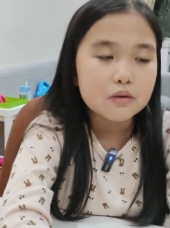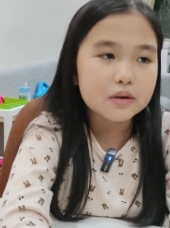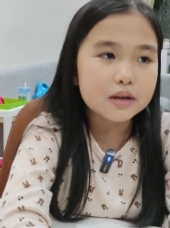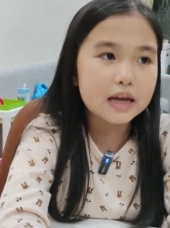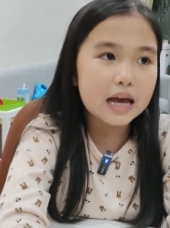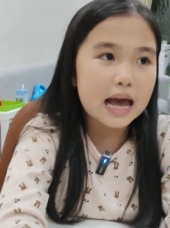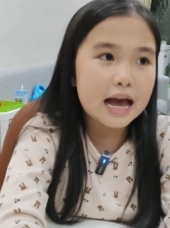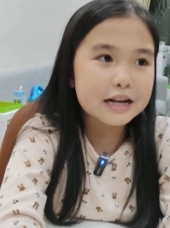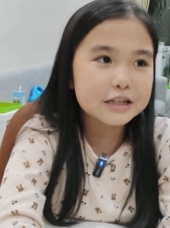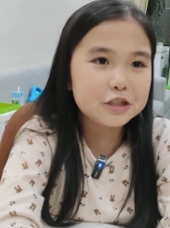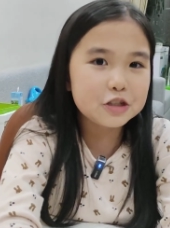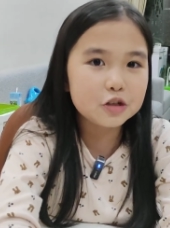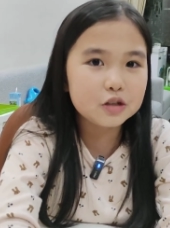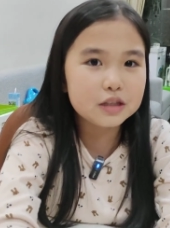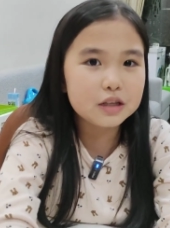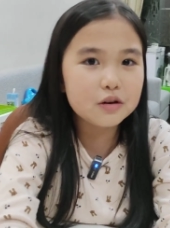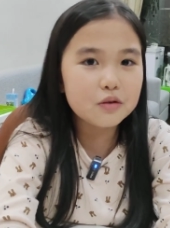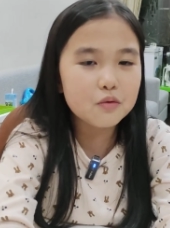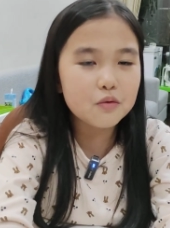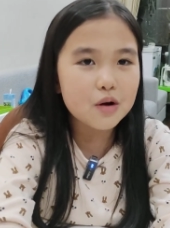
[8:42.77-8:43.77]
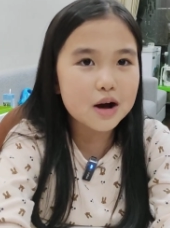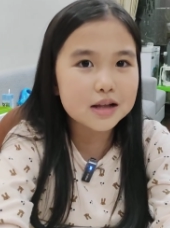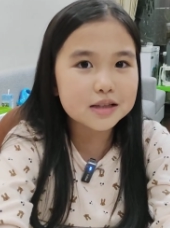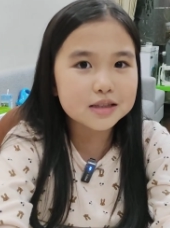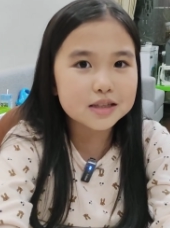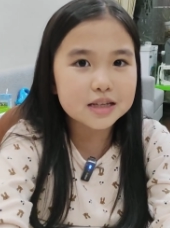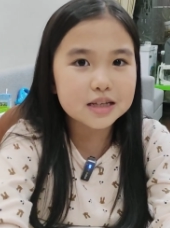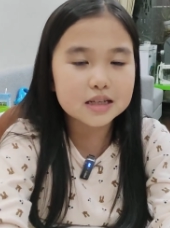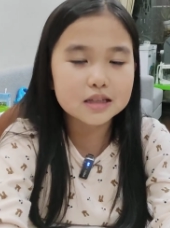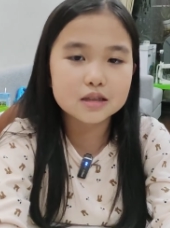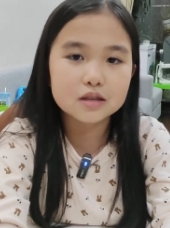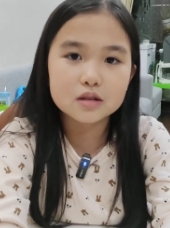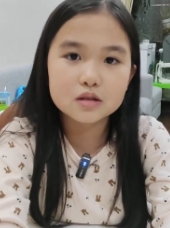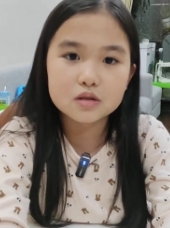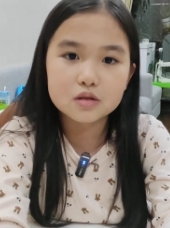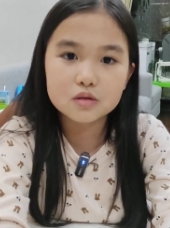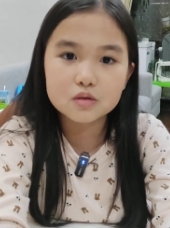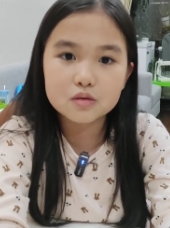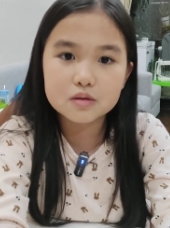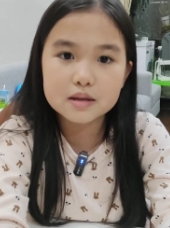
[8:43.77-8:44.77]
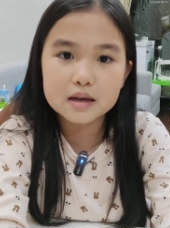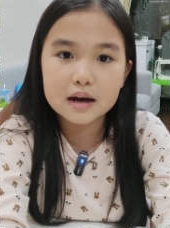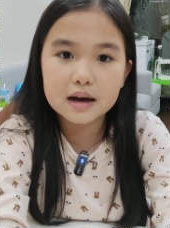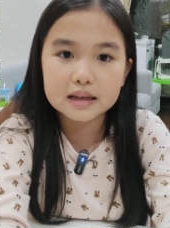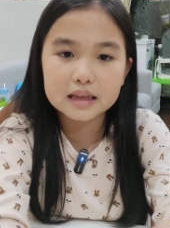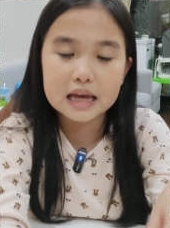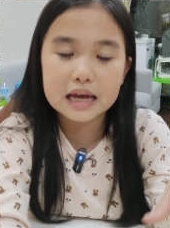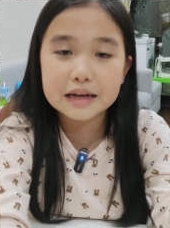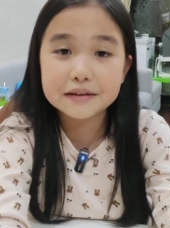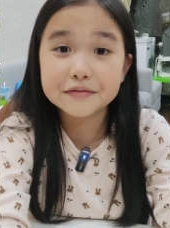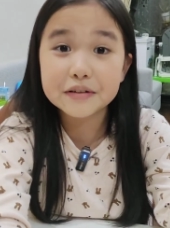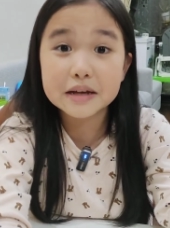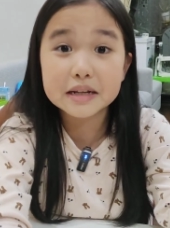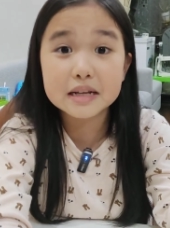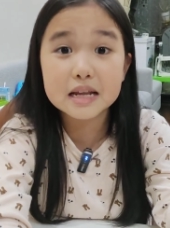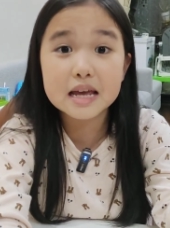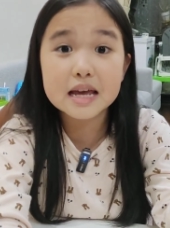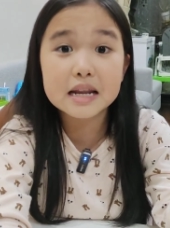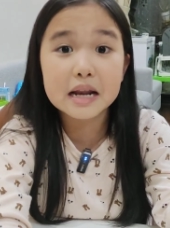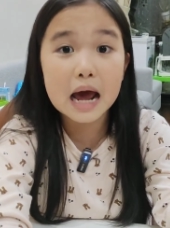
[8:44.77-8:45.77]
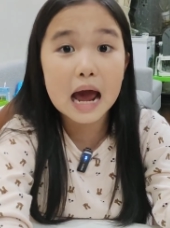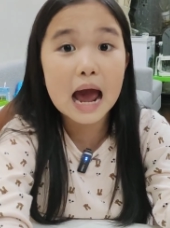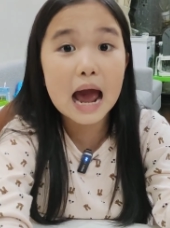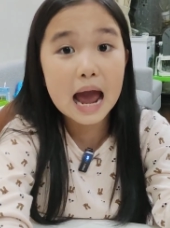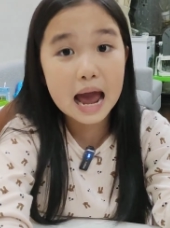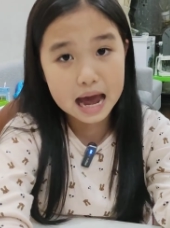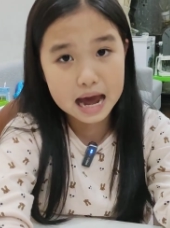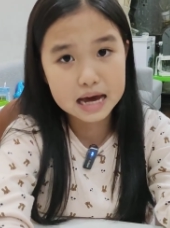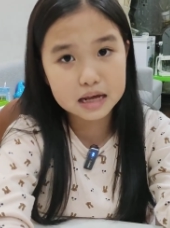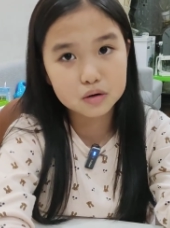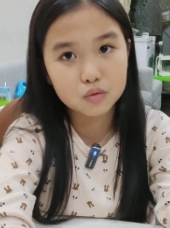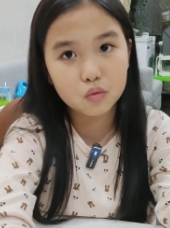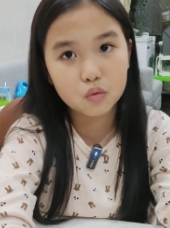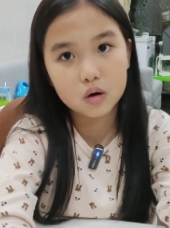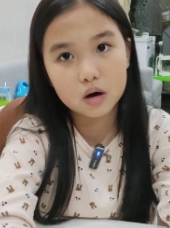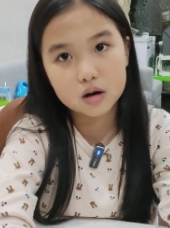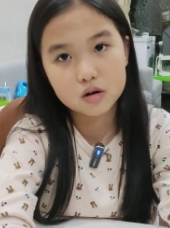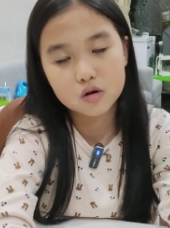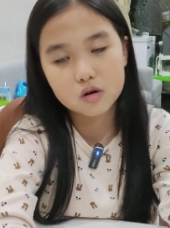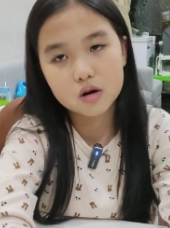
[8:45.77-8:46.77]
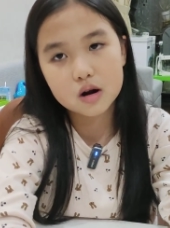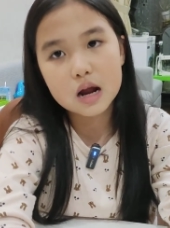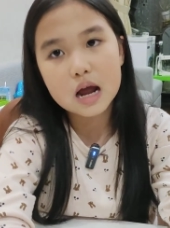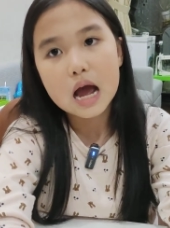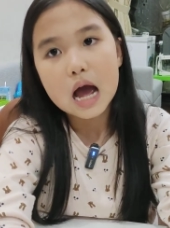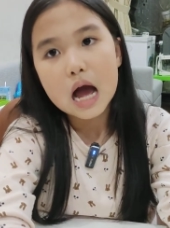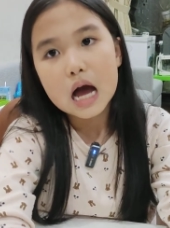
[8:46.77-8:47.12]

We actually went into the cave and it had water,